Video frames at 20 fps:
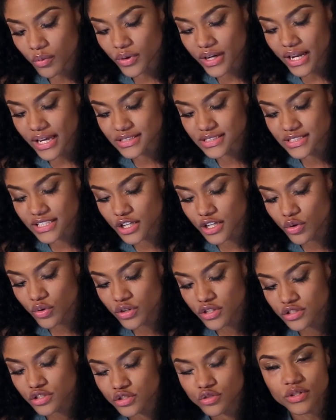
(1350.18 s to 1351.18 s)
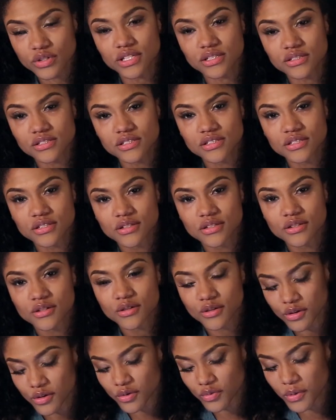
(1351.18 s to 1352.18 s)
When I see you in the streets,
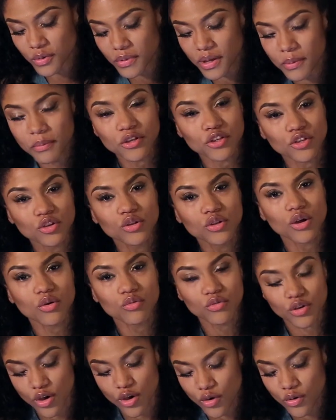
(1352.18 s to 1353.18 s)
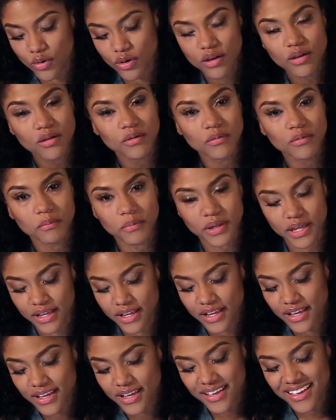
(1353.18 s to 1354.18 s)
remember you don't know
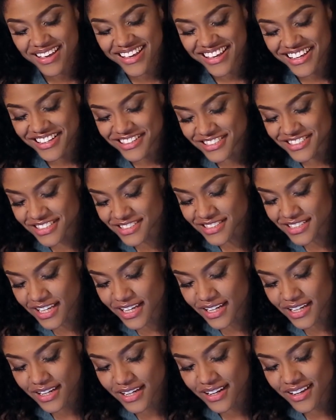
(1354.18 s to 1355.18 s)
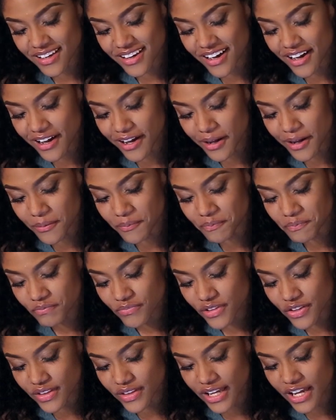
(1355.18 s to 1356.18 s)
me. Just kidding.
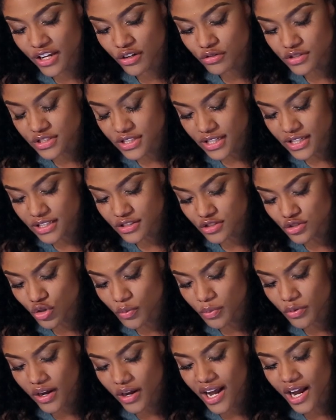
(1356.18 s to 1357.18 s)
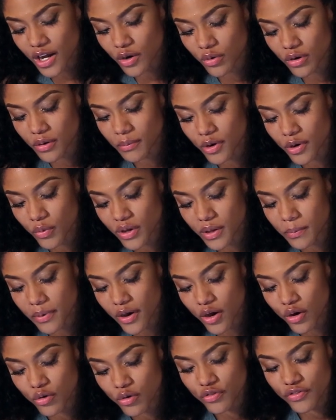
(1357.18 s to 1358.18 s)
The energy is super awkward, but we
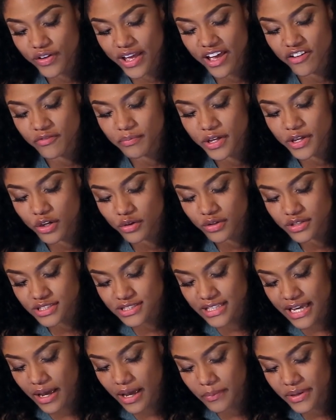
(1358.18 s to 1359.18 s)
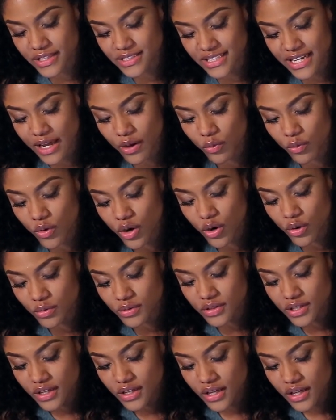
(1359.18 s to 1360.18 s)
both have bigger assignments, and I
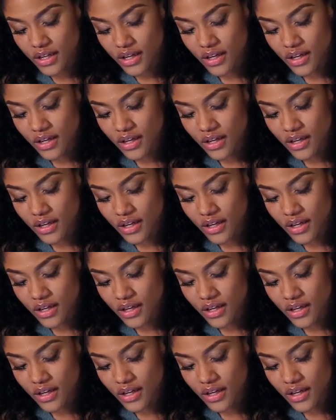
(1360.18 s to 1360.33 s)
won't.